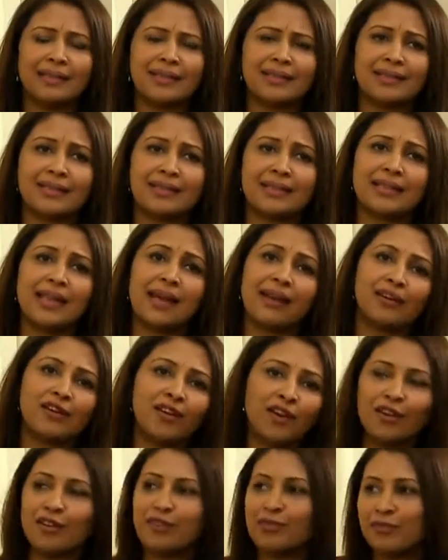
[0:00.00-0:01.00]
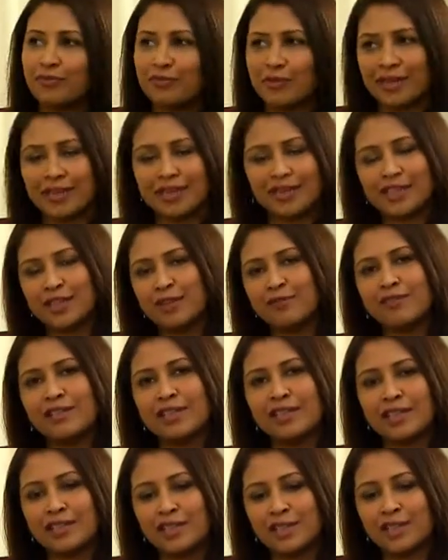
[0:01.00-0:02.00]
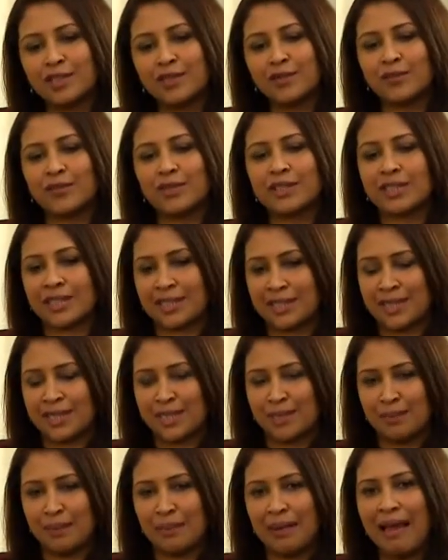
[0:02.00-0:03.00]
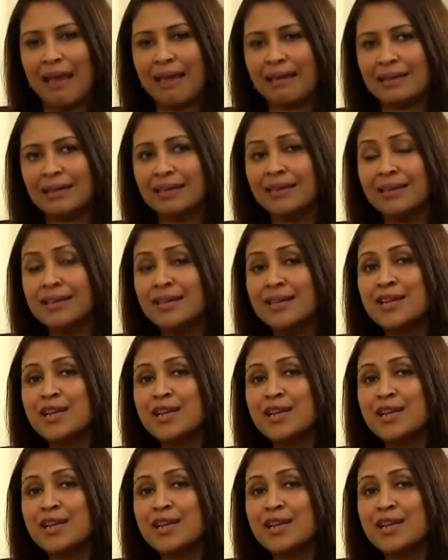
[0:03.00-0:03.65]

Yes, there are a lot of definitions for succession planning.